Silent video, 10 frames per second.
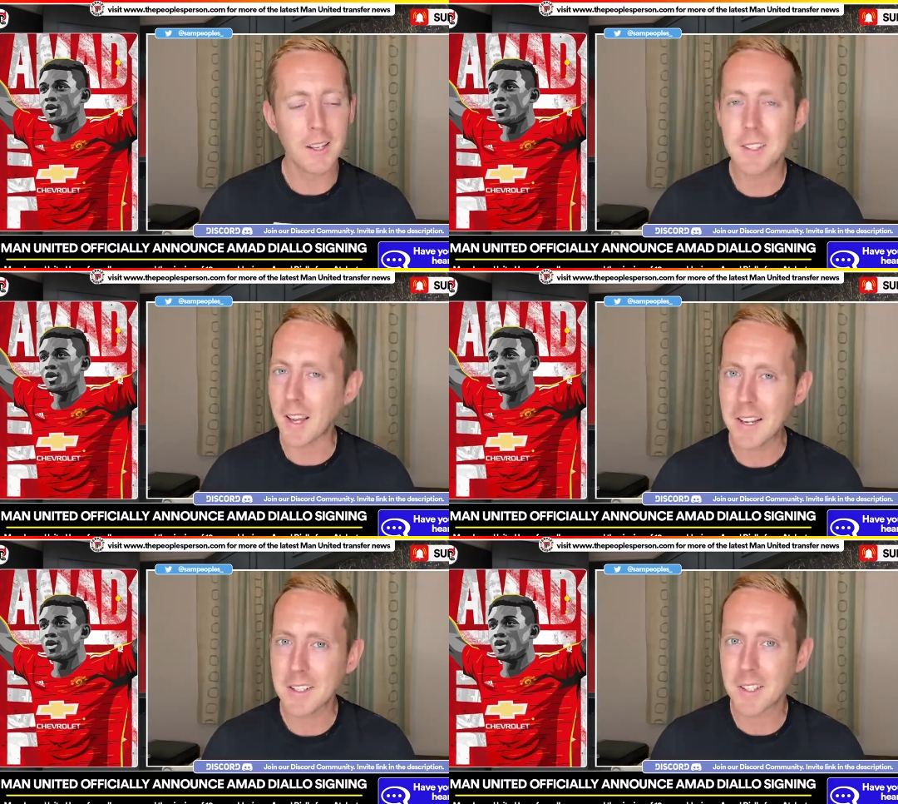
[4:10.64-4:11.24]

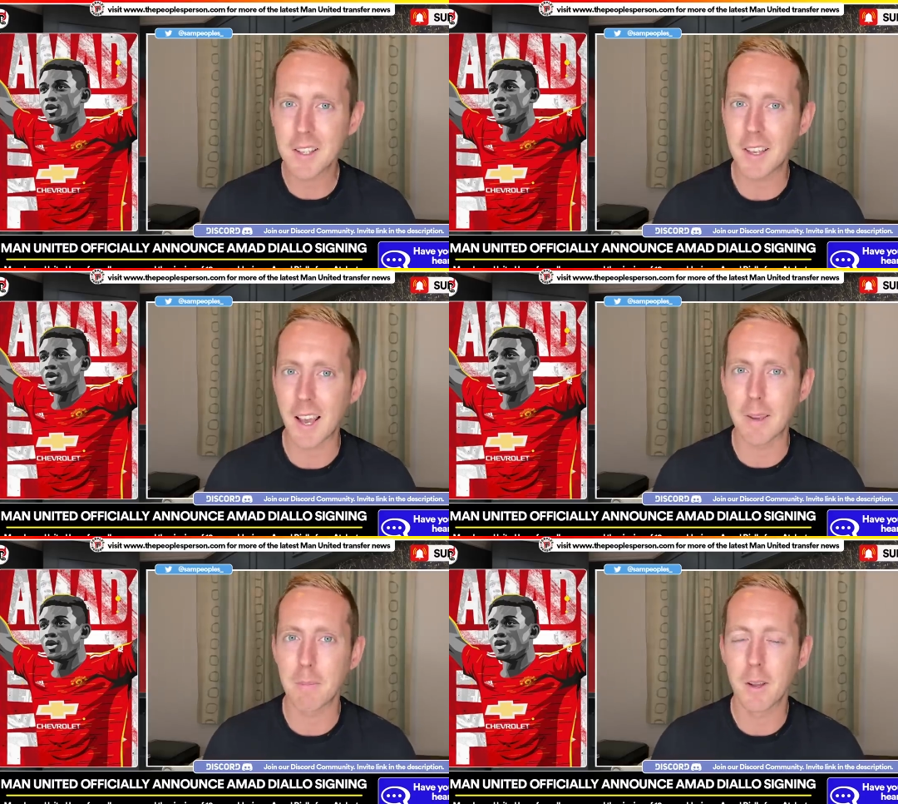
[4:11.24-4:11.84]
Speaker 1: take to the
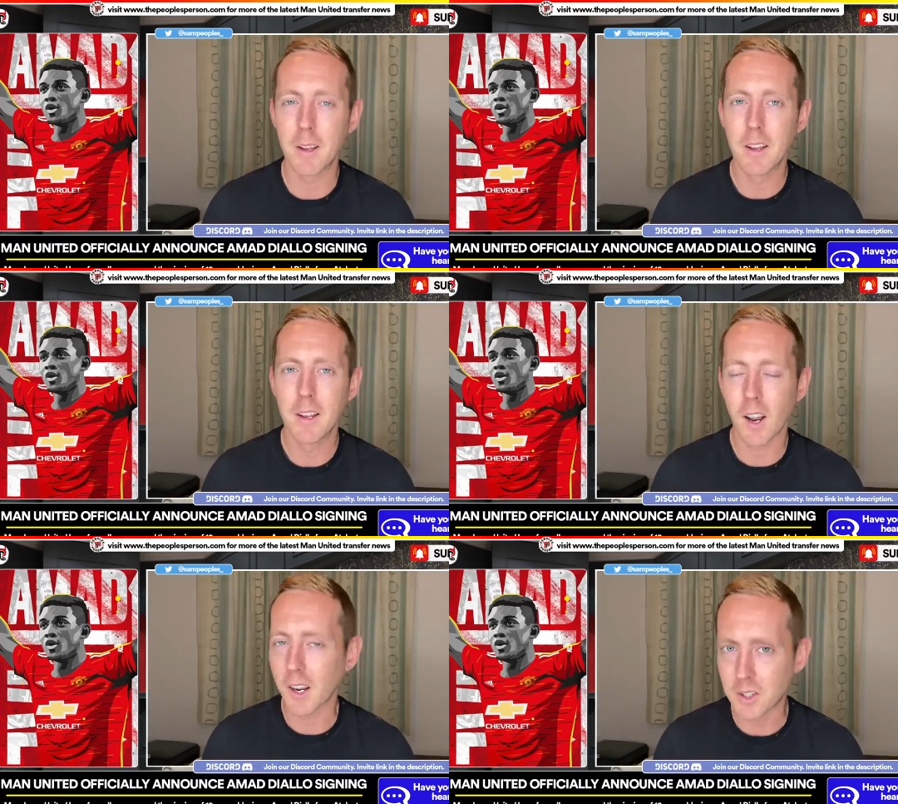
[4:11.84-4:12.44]
game
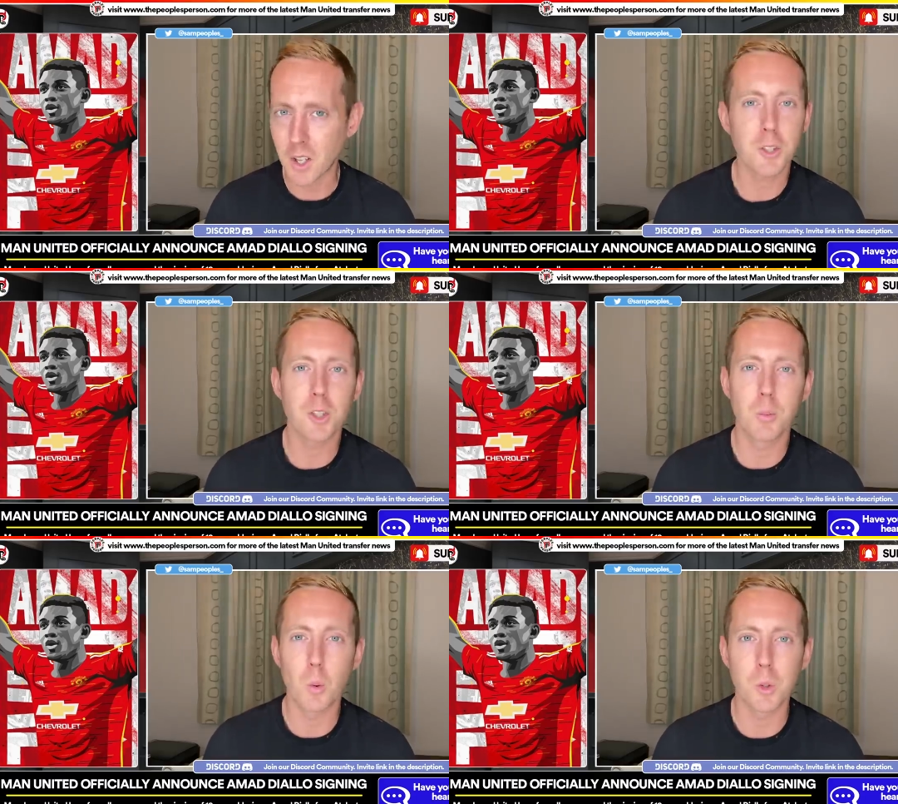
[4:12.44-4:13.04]
like a duck
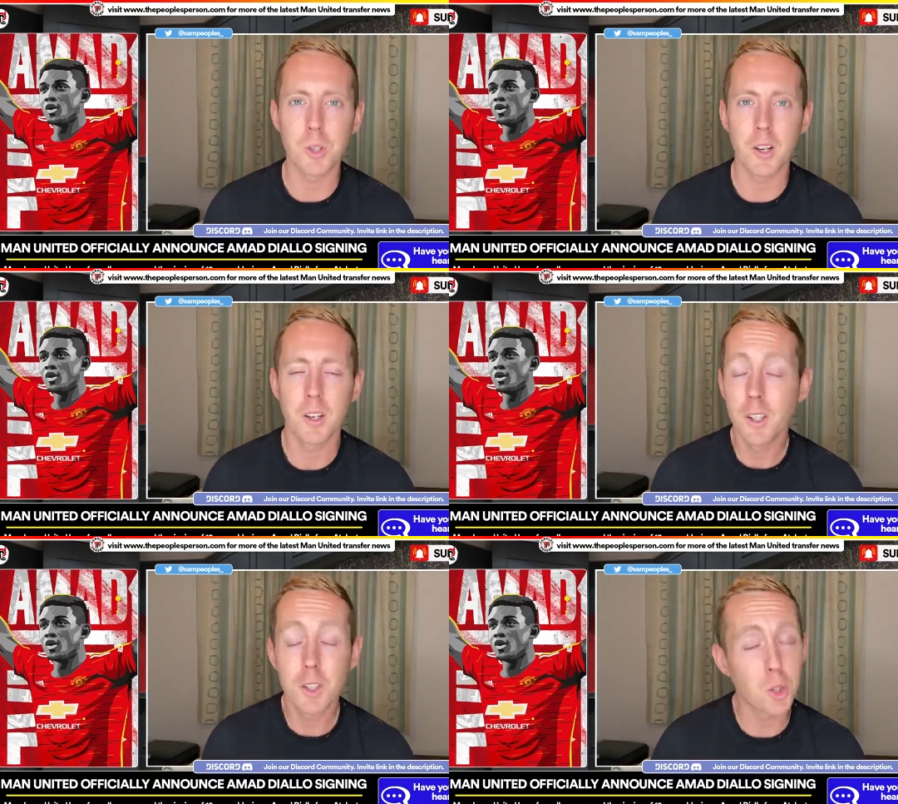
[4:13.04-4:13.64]
to water
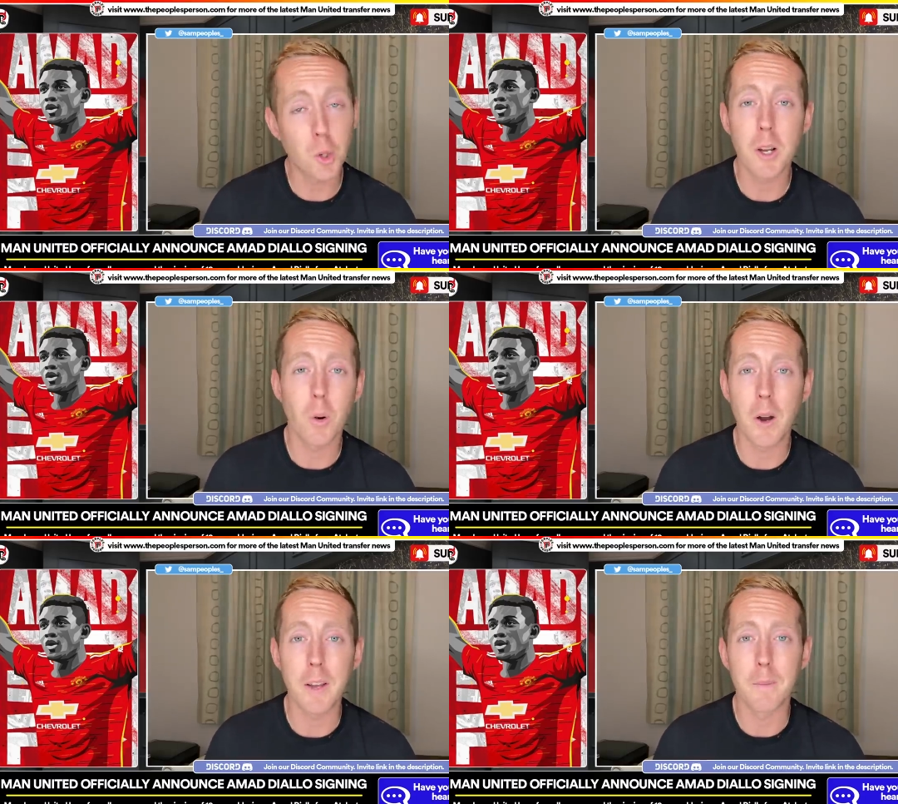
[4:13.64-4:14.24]
straight
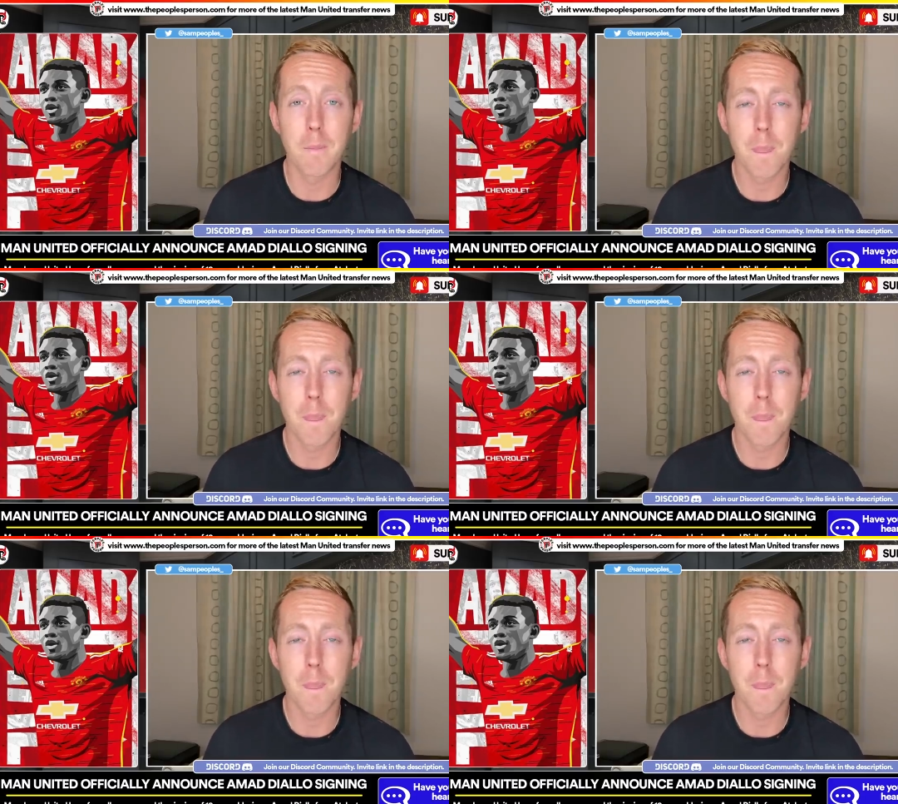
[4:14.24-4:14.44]
away.